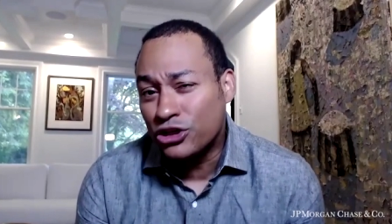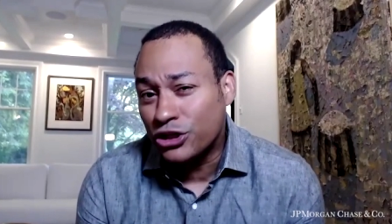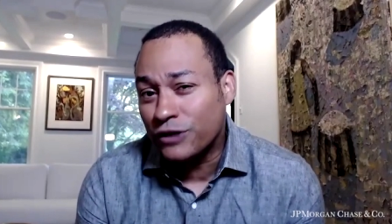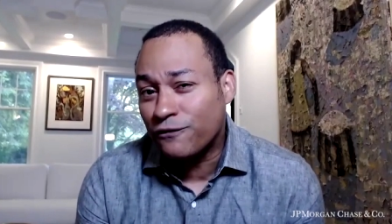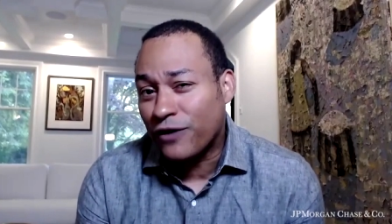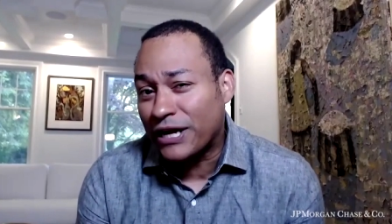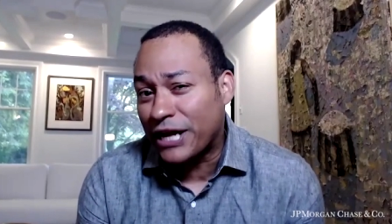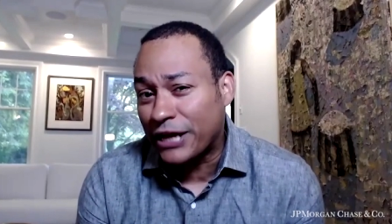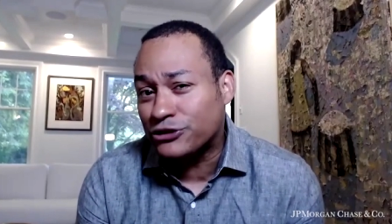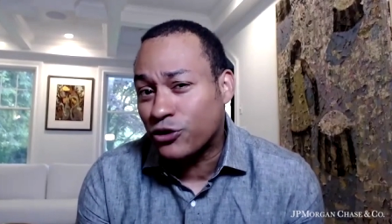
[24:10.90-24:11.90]
good
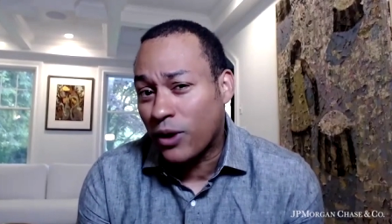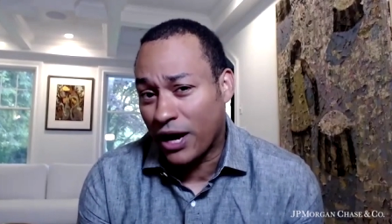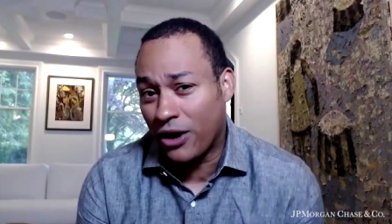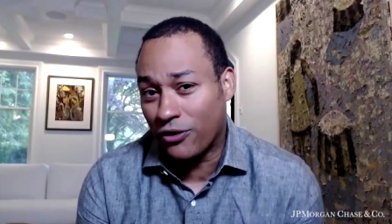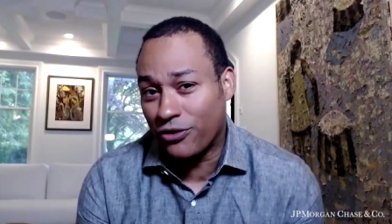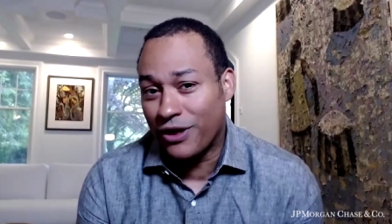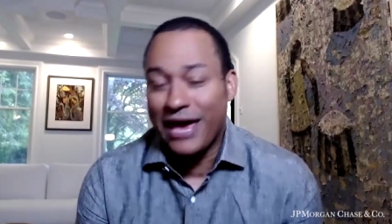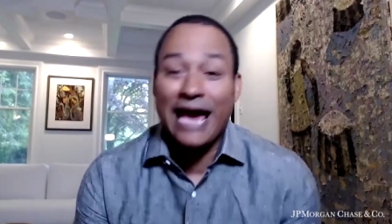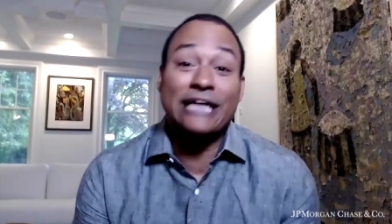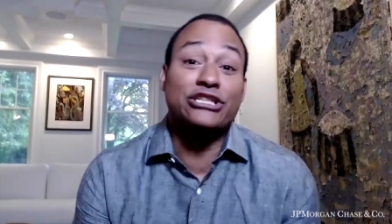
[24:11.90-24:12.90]
financial health
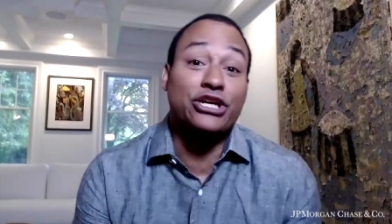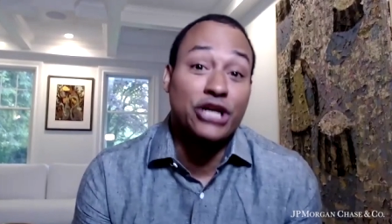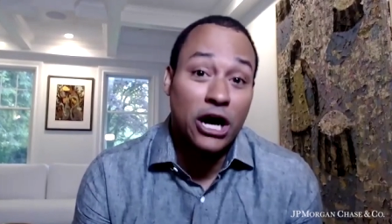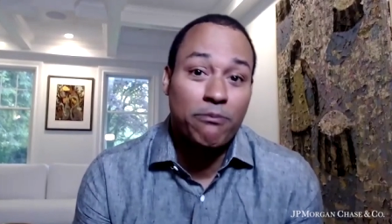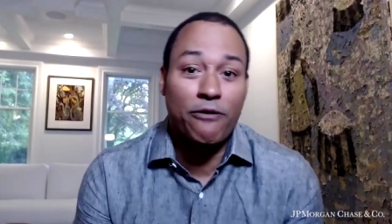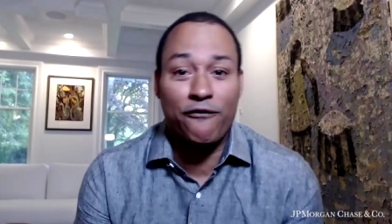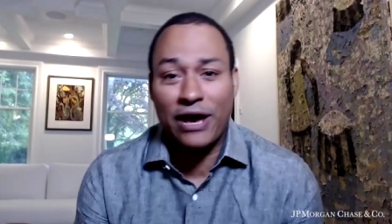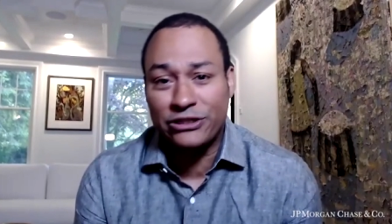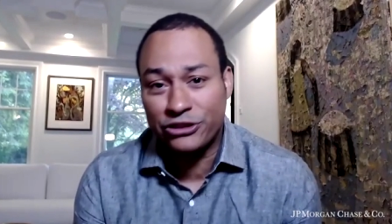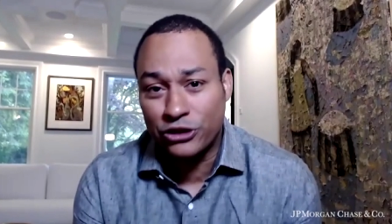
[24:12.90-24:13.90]
as a young
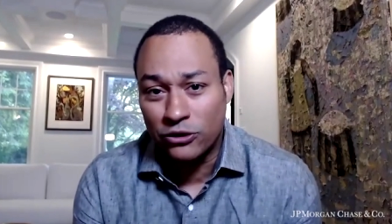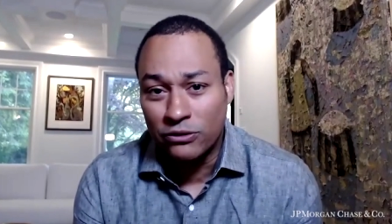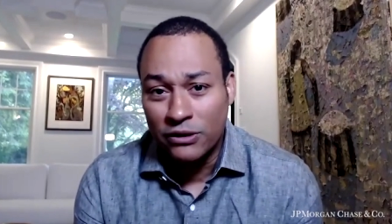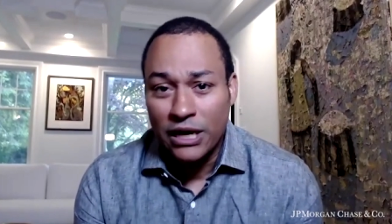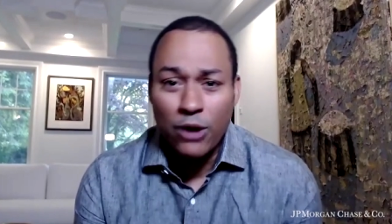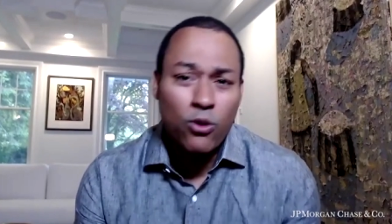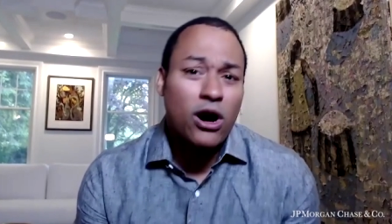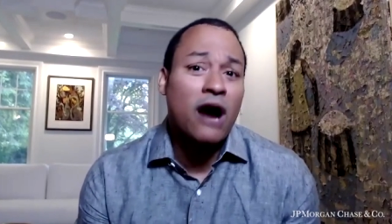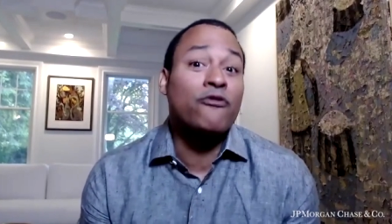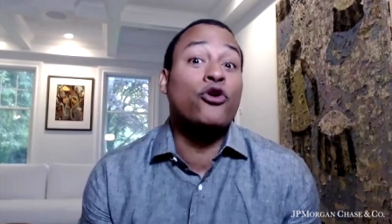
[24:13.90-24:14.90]
professional, and we'll
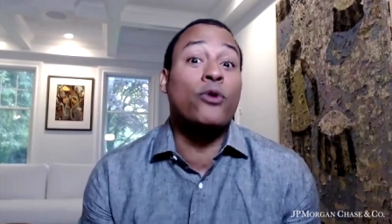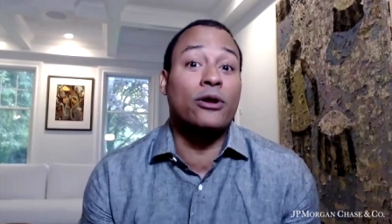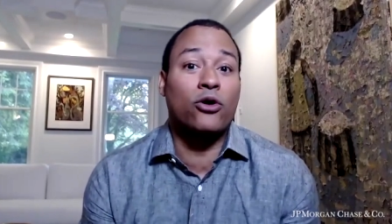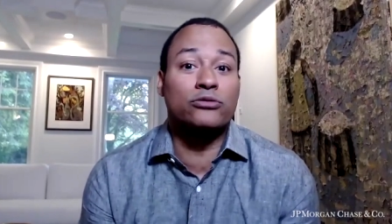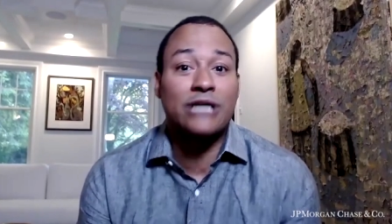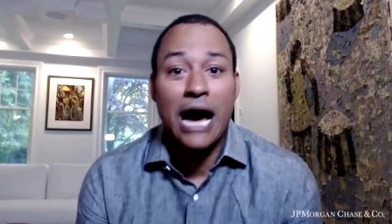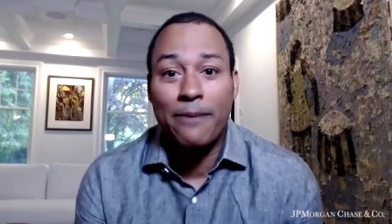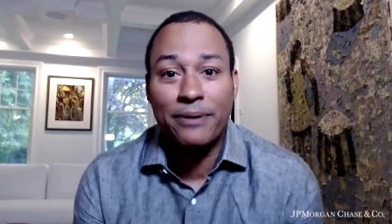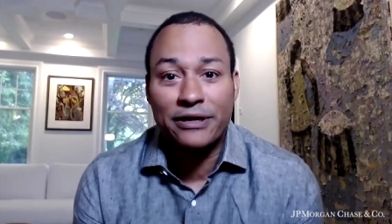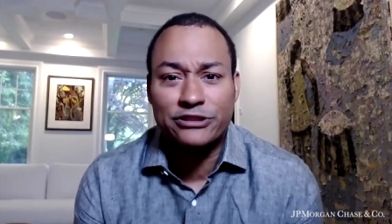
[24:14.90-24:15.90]
cover critical
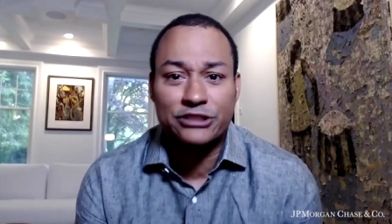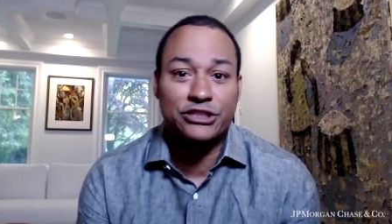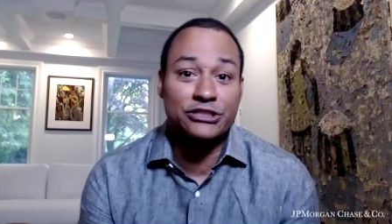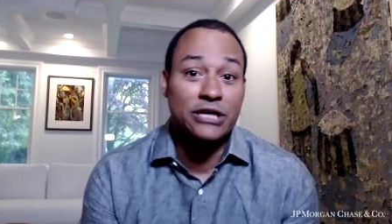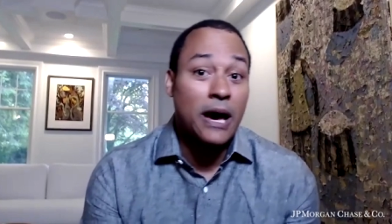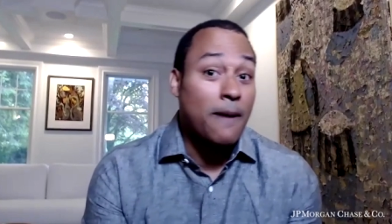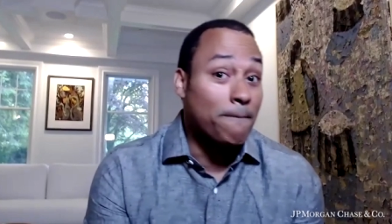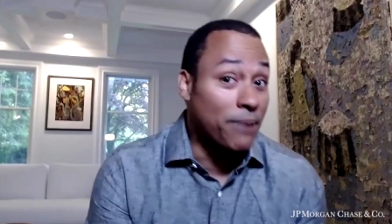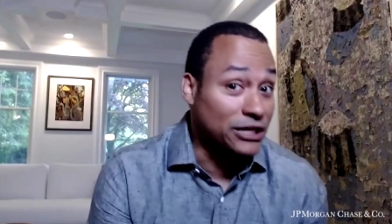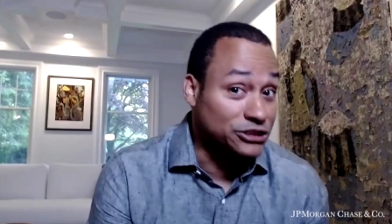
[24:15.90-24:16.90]
topics such as
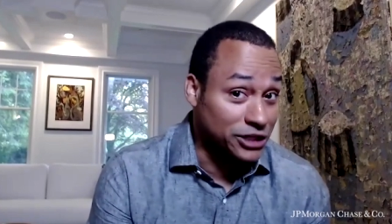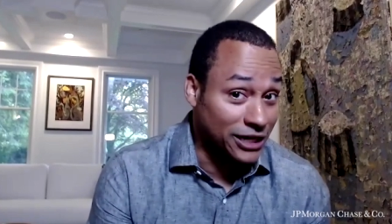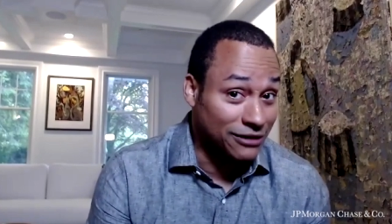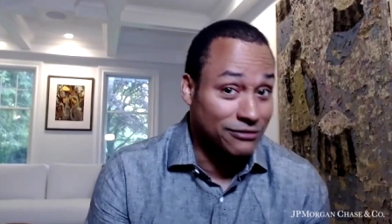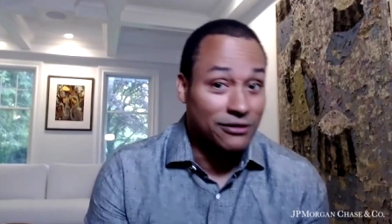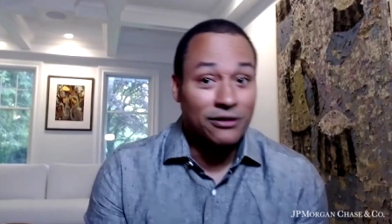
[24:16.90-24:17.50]
budgeting,